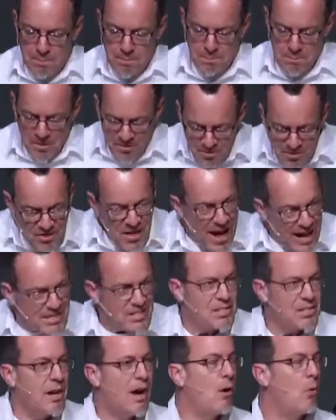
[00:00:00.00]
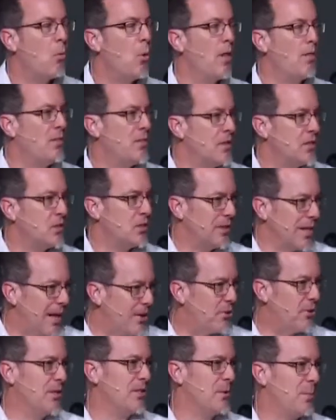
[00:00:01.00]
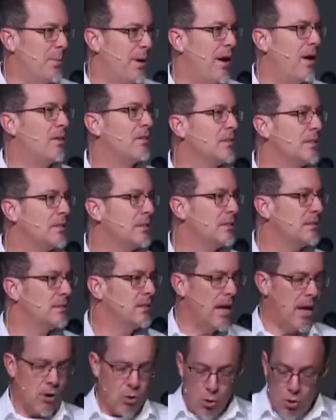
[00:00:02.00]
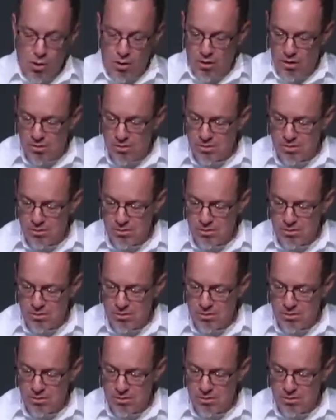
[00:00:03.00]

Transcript: But that's not what this letter is about at all.